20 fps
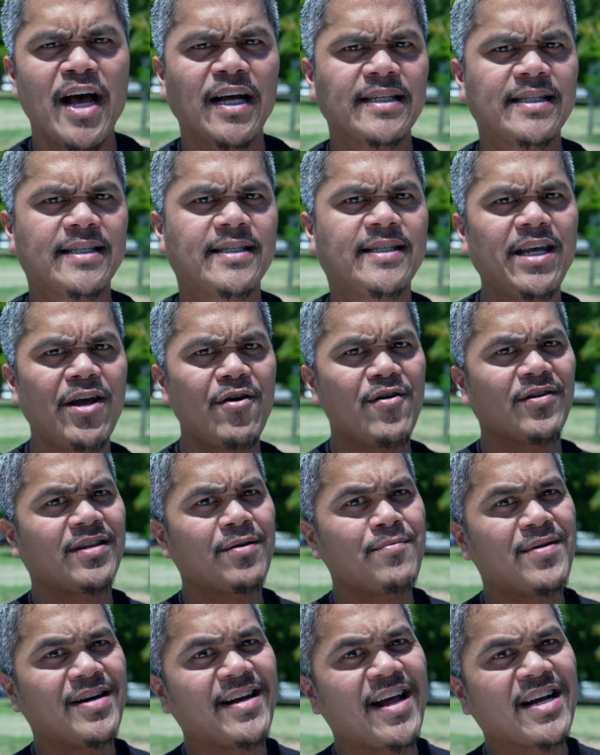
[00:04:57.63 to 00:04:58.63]
See you
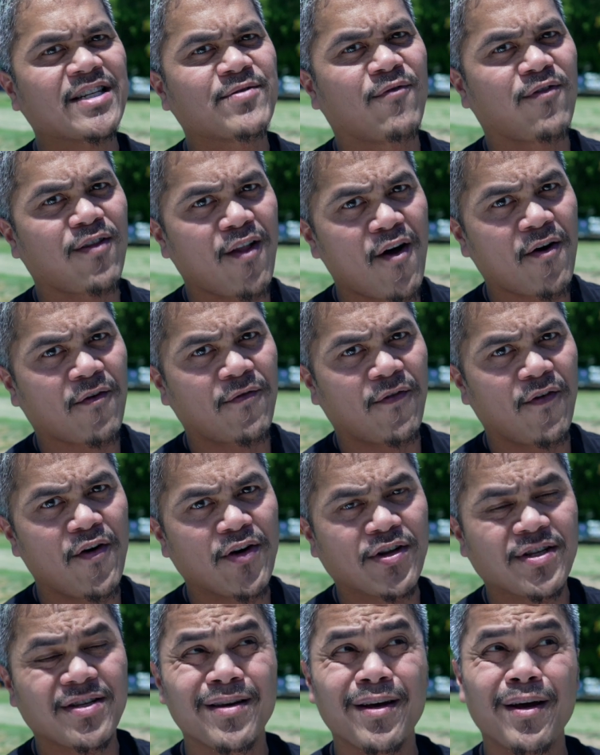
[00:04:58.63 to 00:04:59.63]
onto my next vlog,
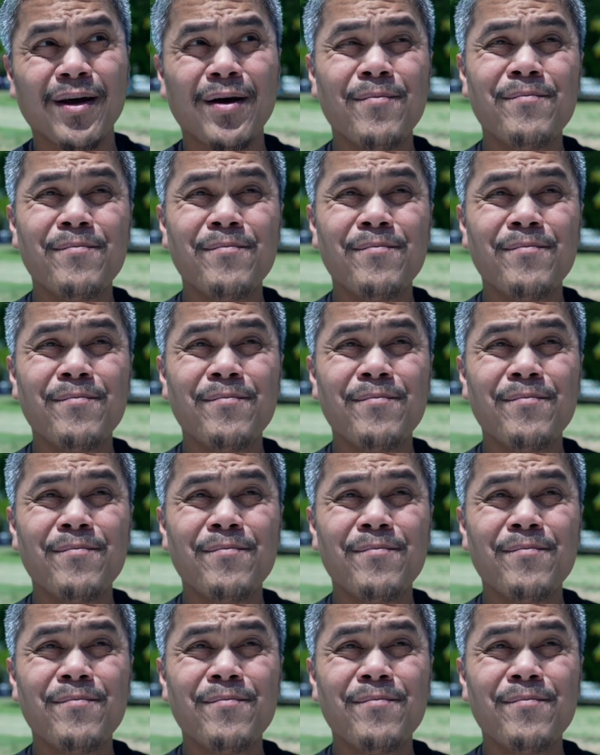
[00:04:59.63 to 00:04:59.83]
folks.